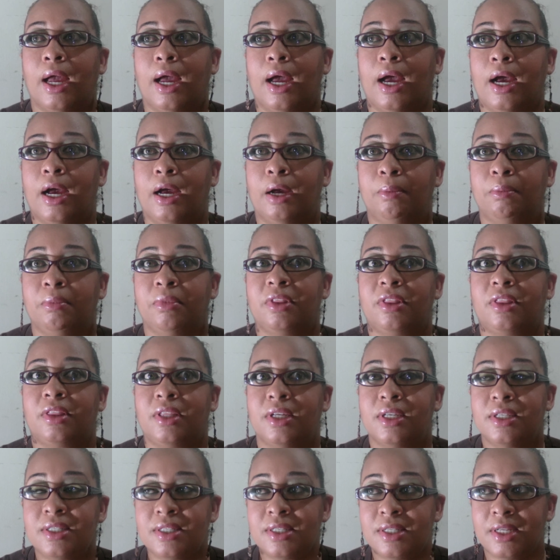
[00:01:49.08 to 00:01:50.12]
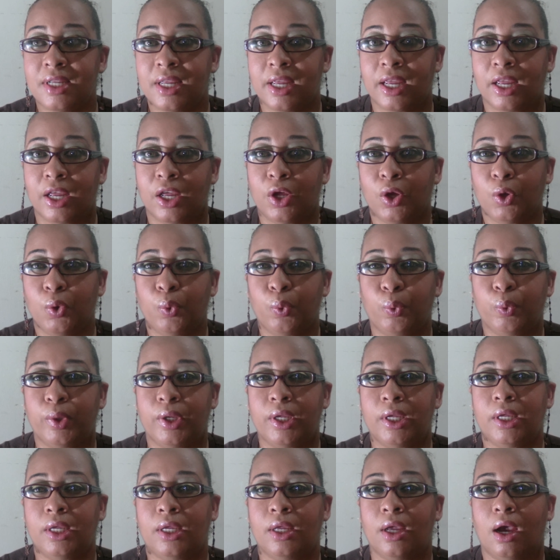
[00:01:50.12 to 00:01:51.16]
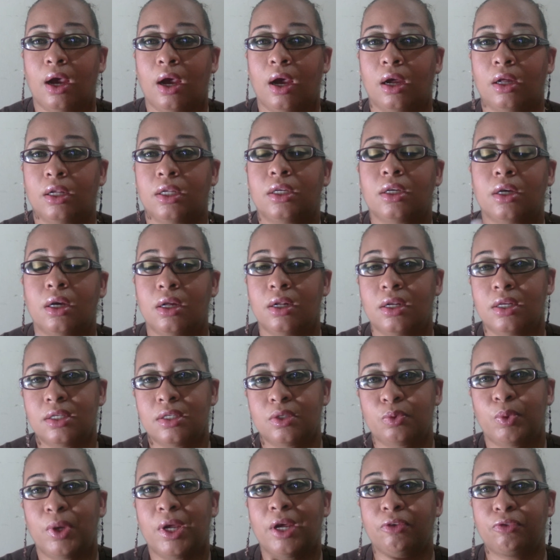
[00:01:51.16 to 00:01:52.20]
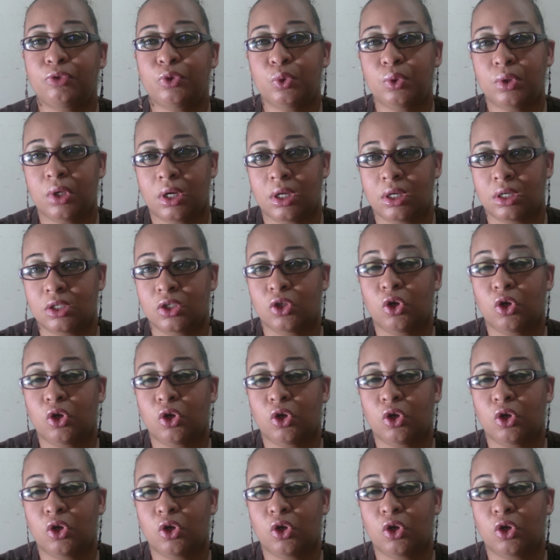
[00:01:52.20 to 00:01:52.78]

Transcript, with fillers: Um, this year, we uh, the colors we have two colors.